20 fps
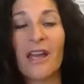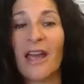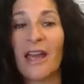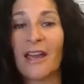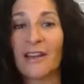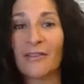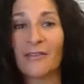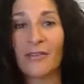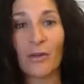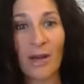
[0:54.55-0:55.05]

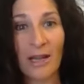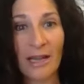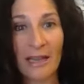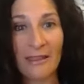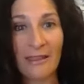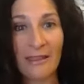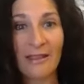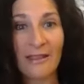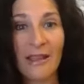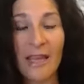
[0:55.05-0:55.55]
and if you're
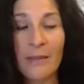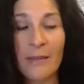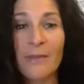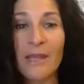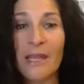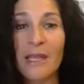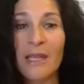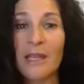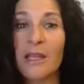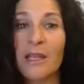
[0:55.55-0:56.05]
anything like
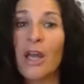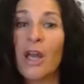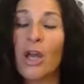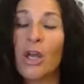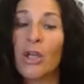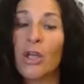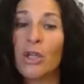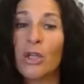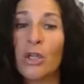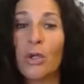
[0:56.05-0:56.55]
me,
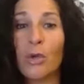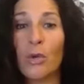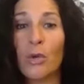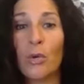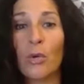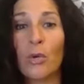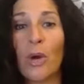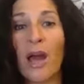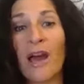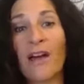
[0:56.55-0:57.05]

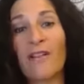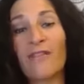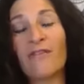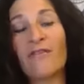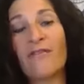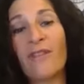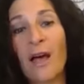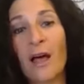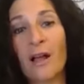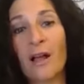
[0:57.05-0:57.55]
you have
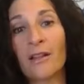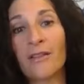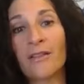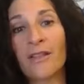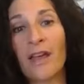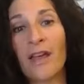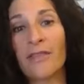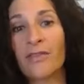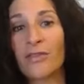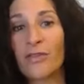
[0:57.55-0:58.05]
felt
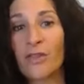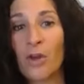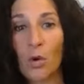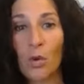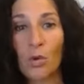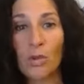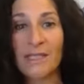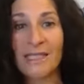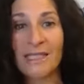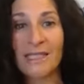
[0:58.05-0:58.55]
that
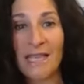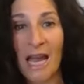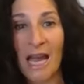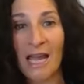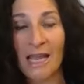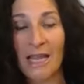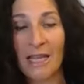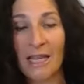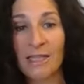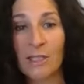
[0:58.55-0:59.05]
those
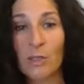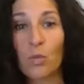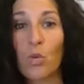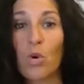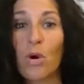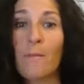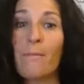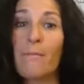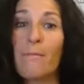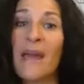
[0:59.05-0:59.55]
diets
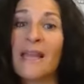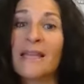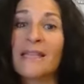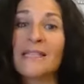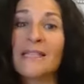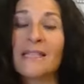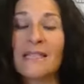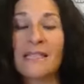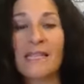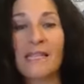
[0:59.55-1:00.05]
were meant
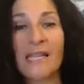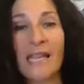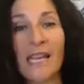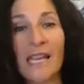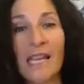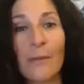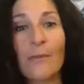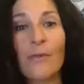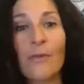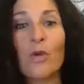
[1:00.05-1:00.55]
to
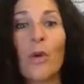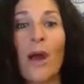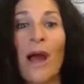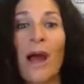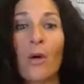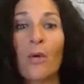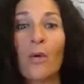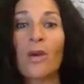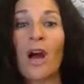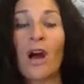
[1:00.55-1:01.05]
keep you
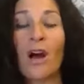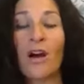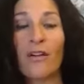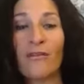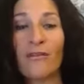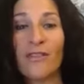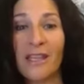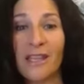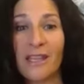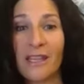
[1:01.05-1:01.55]
out
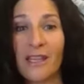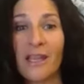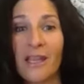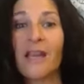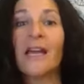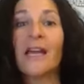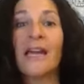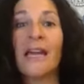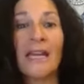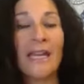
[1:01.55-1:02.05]
of the
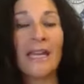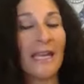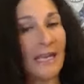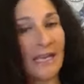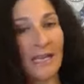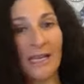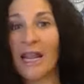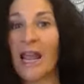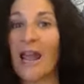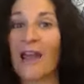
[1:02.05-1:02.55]

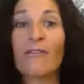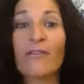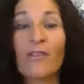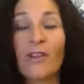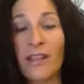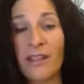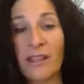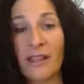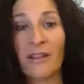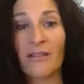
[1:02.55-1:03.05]
eating
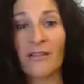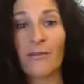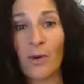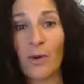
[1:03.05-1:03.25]
everything